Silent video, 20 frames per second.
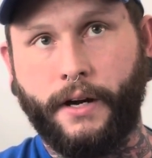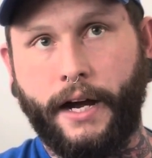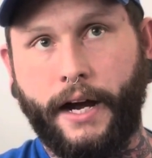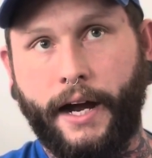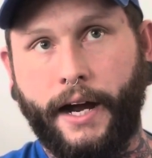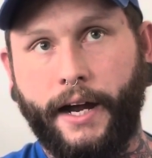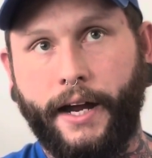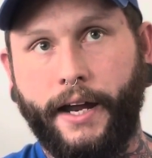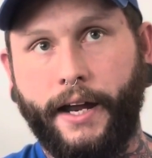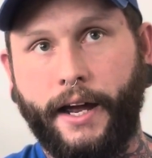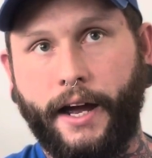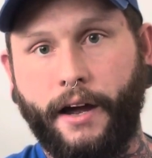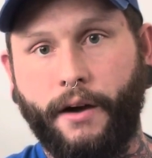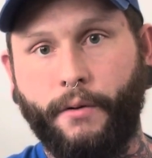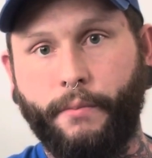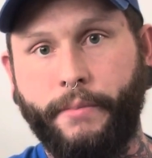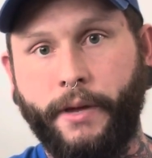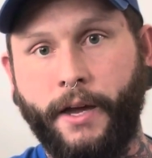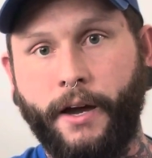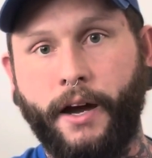I'll
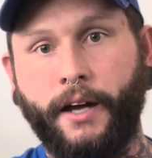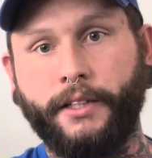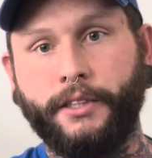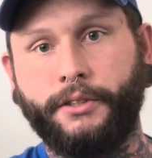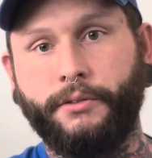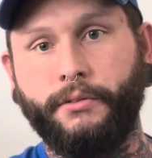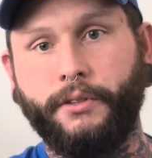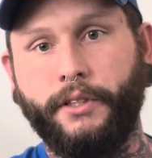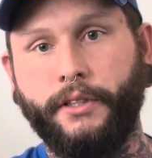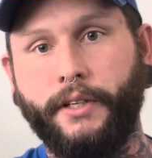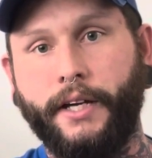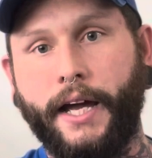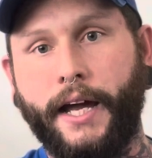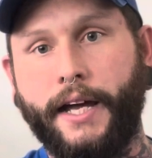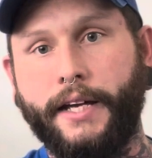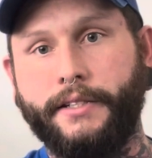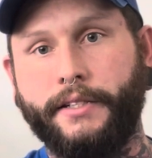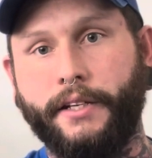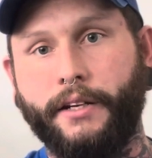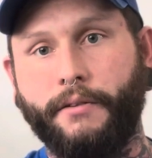be honest with you
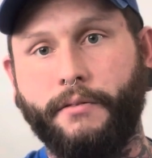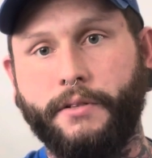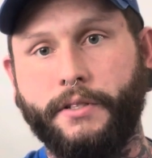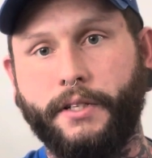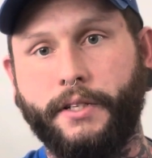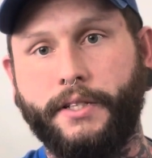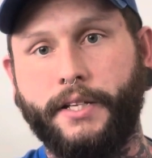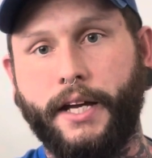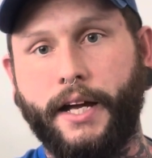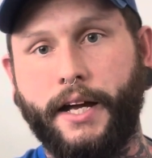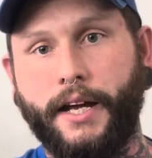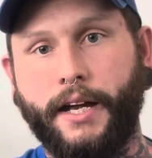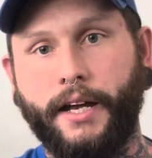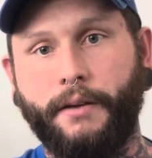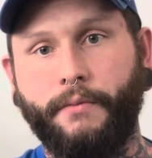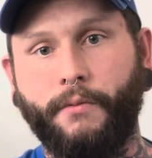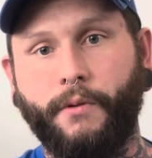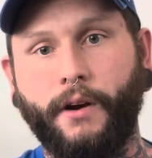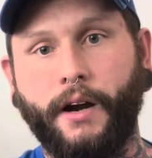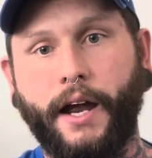guys, there was a
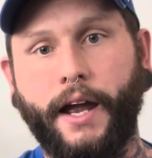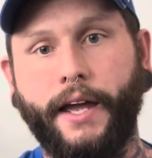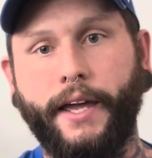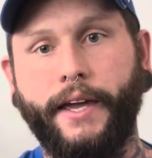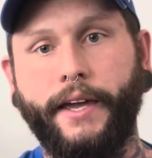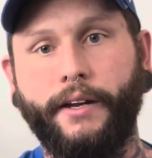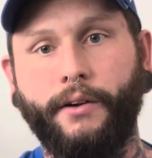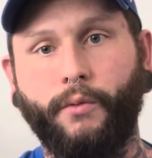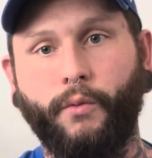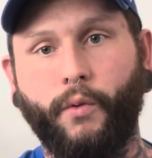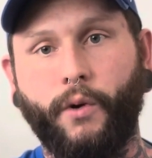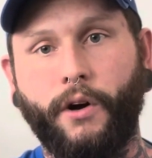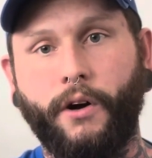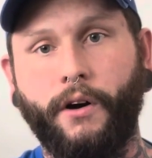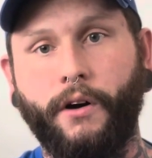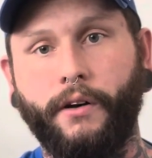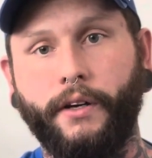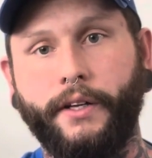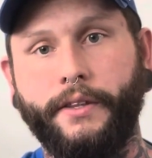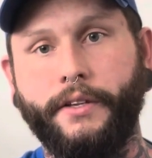time where I hit a
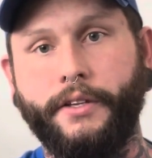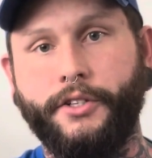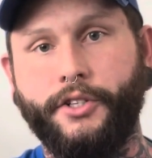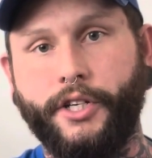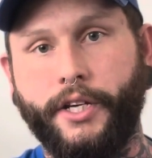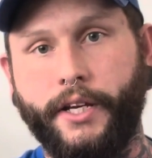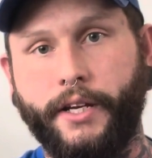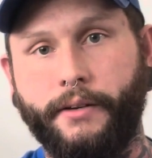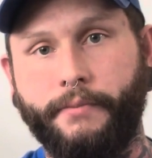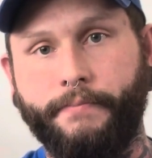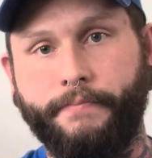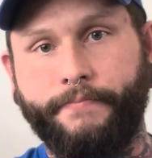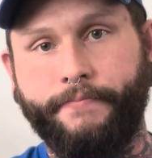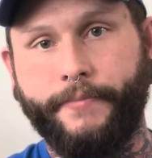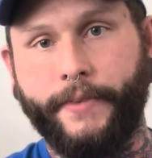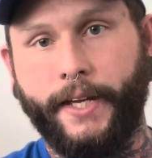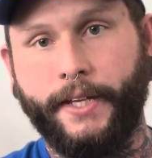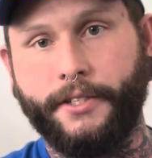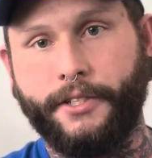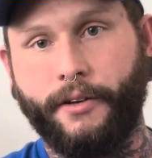wall in the gym,
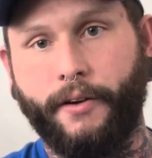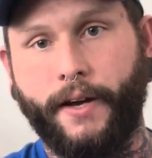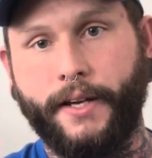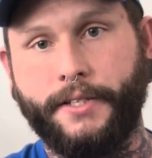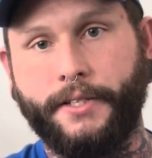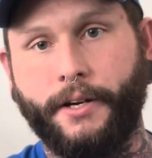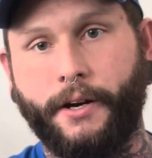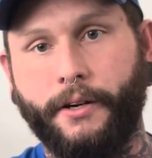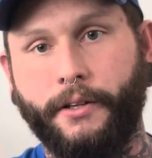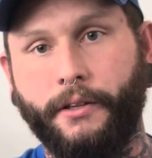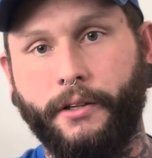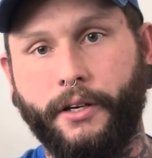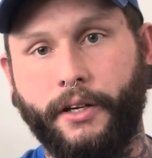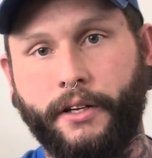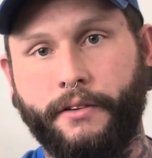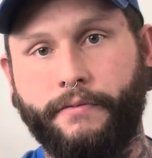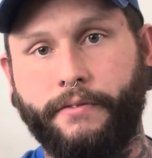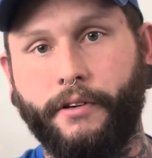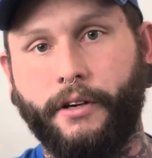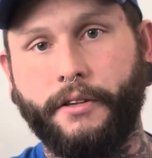and so I started
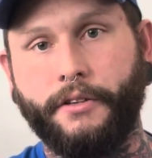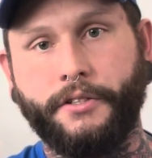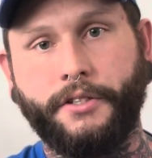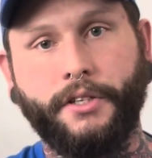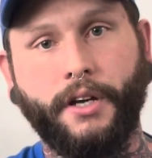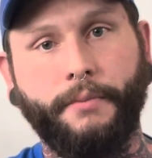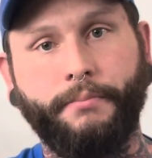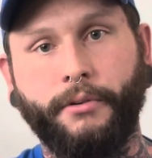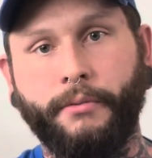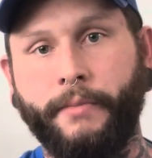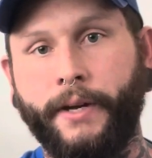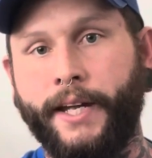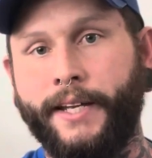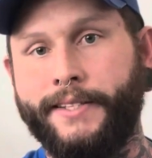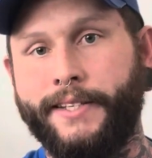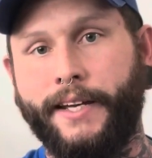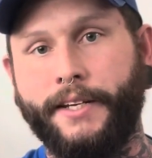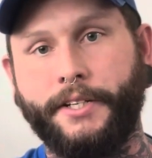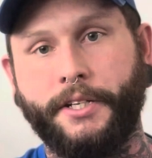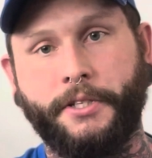looking for other
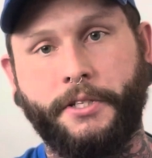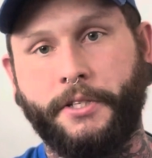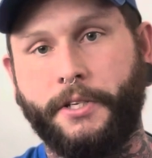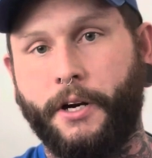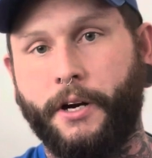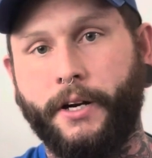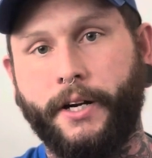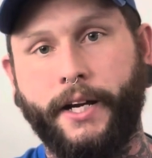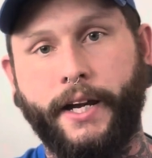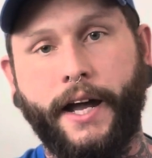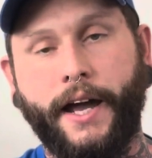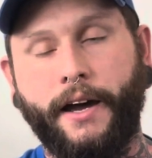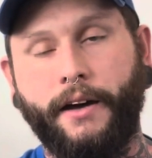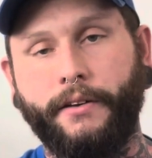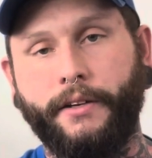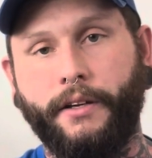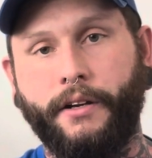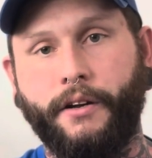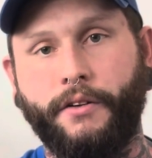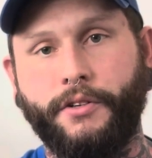supplements. I just started out,
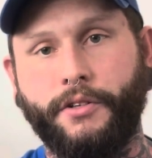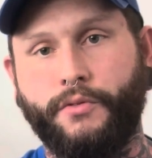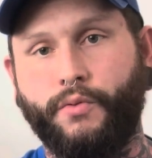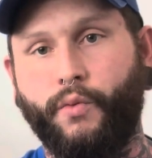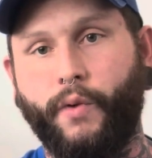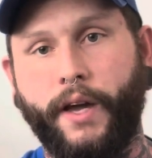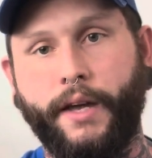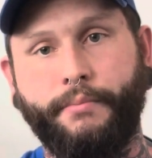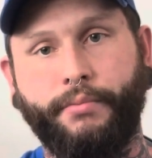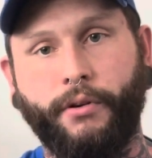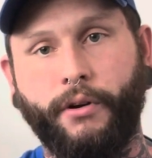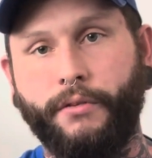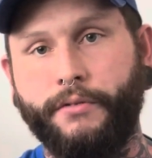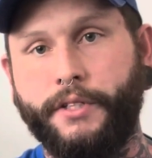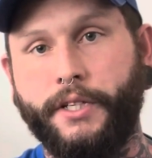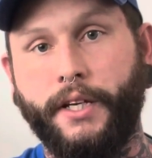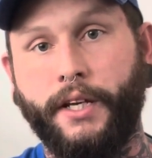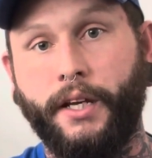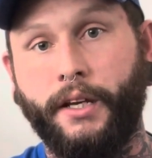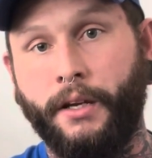just whey
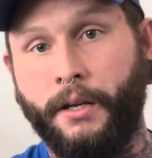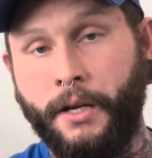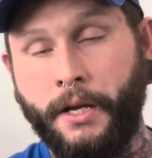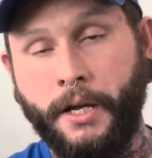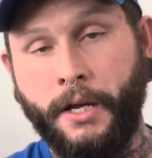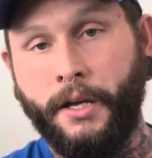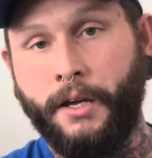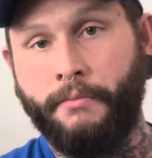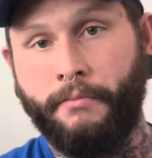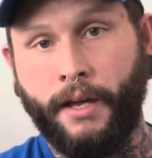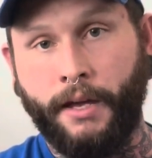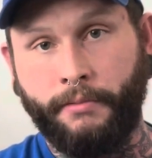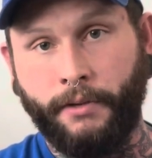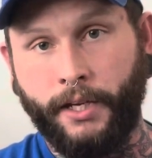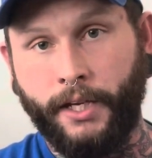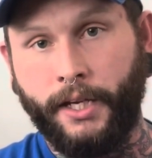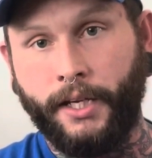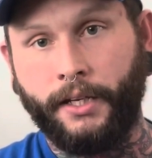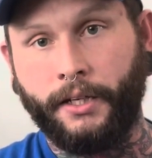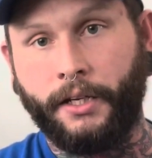protein, maybe
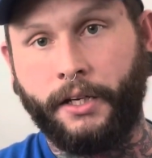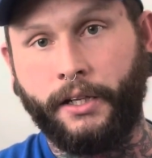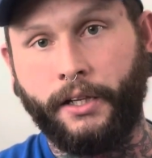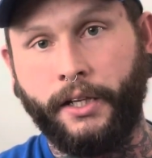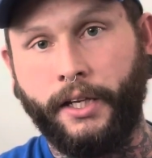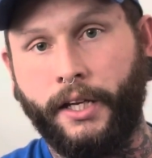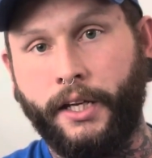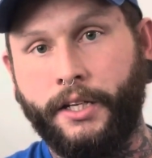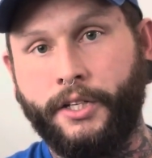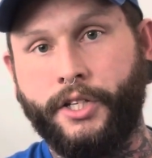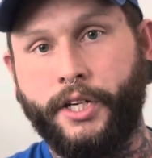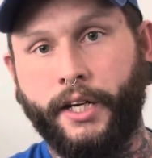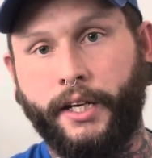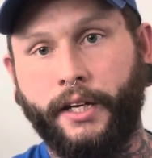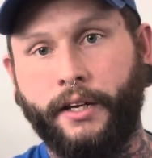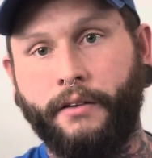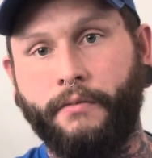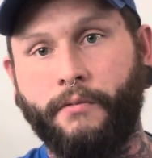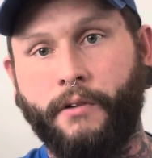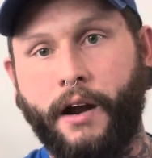eating clean
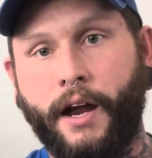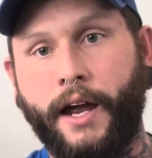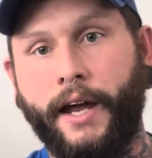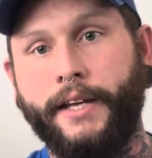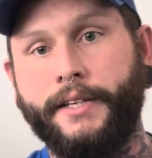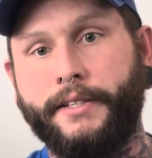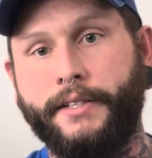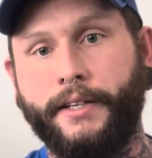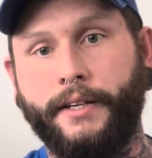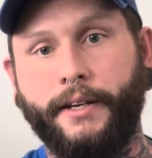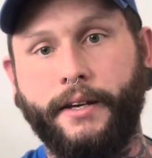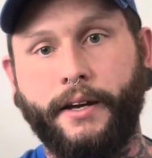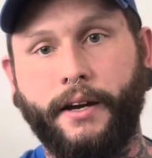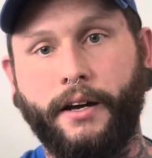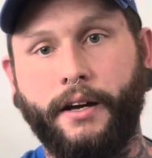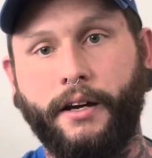chicken and rice, and